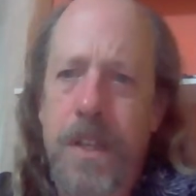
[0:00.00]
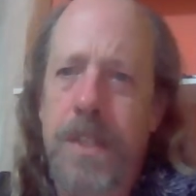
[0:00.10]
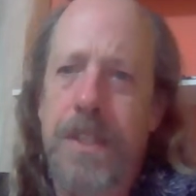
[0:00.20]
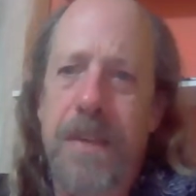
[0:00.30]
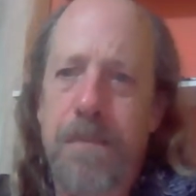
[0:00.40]

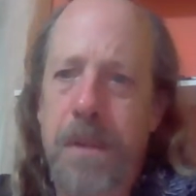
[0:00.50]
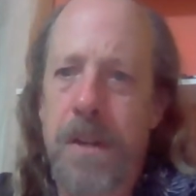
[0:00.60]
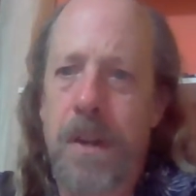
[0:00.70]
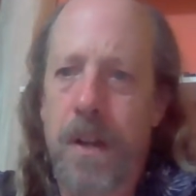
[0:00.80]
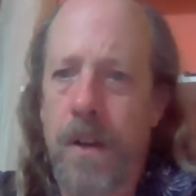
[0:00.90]

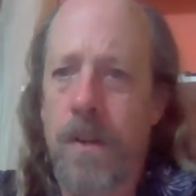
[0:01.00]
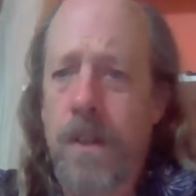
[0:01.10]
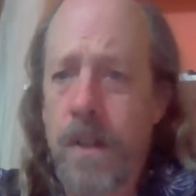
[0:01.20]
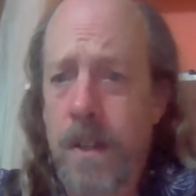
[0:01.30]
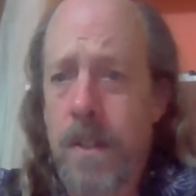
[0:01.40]
Yambira
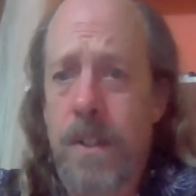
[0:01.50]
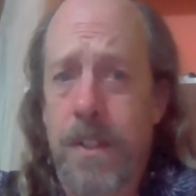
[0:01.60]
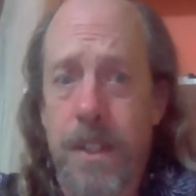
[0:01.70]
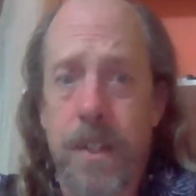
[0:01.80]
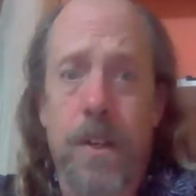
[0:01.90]

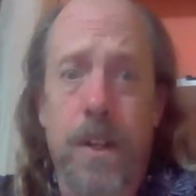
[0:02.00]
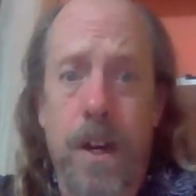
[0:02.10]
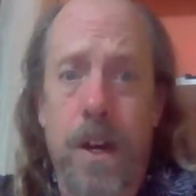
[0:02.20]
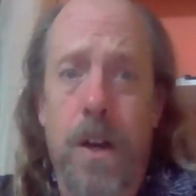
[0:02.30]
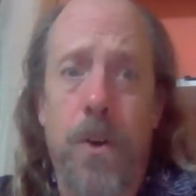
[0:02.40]
near
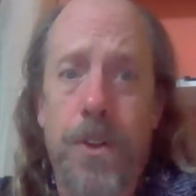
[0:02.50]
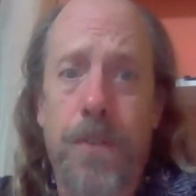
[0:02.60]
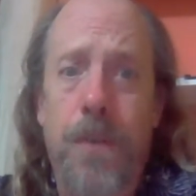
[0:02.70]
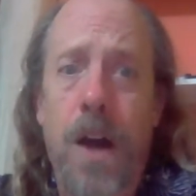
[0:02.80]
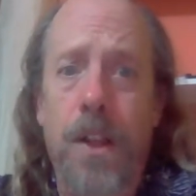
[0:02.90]

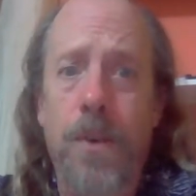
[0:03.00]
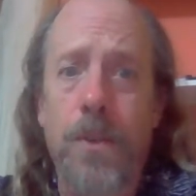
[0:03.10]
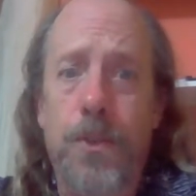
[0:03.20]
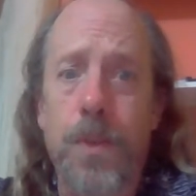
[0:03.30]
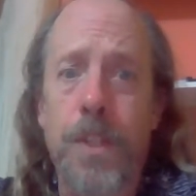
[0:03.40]
Otavalo
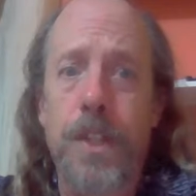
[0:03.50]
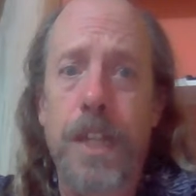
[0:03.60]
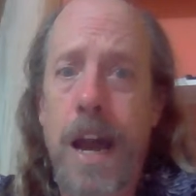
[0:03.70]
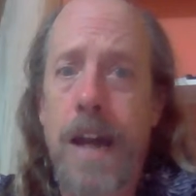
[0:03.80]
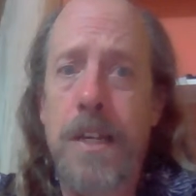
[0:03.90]
is really
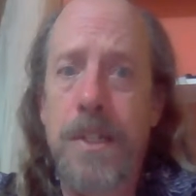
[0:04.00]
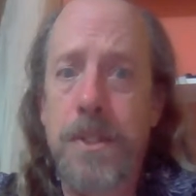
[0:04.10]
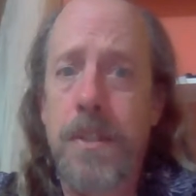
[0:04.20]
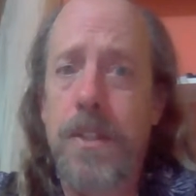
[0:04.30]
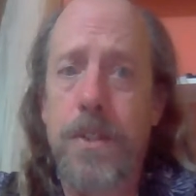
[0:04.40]

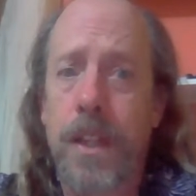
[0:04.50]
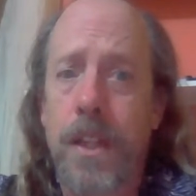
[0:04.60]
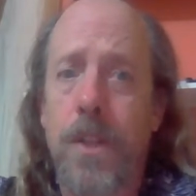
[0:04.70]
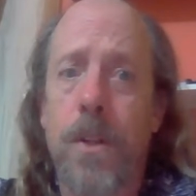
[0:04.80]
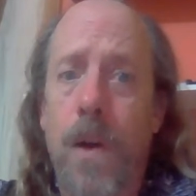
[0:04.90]
nice. It's a
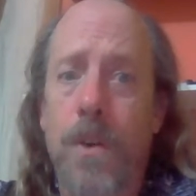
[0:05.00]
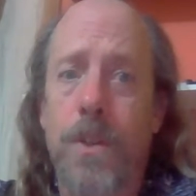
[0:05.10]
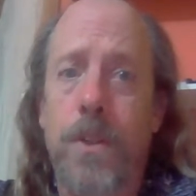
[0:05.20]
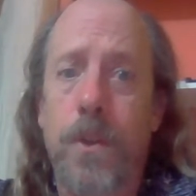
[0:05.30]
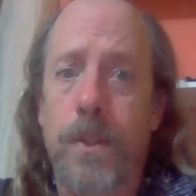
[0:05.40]
little on
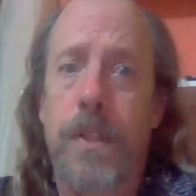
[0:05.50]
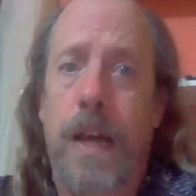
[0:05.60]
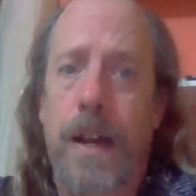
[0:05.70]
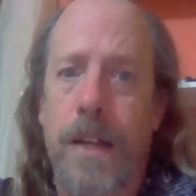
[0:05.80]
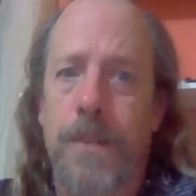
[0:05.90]
the cool
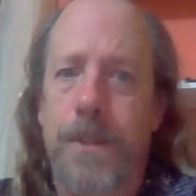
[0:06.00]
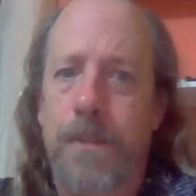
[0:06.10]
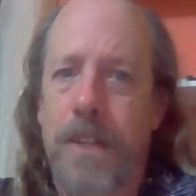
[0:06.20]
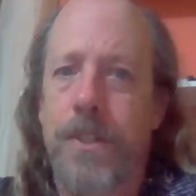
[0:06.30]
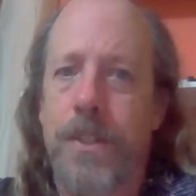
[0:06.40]
side,
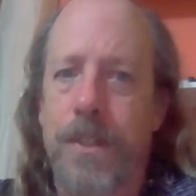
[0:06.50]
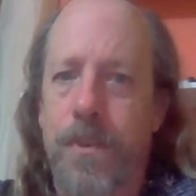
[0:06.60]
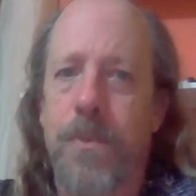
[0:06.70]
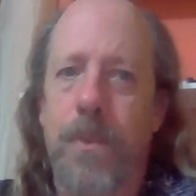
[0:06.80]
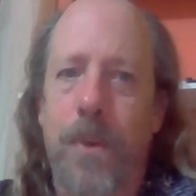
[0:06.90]
especially
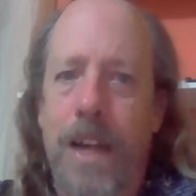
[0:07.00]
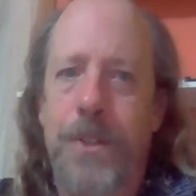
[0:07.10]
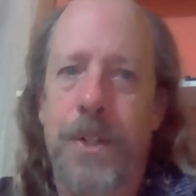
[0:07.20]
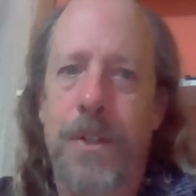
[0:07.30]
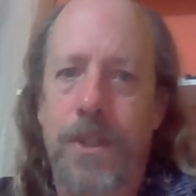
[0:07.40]
where I
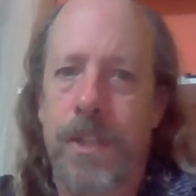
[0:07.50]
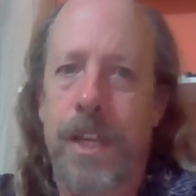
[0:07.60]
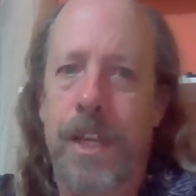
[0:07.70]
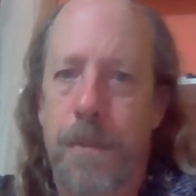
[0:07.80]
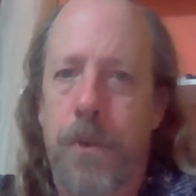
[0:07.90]
generally
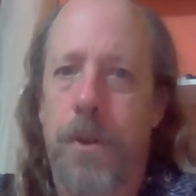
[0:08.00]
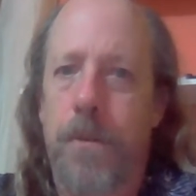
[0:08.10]
stay up on the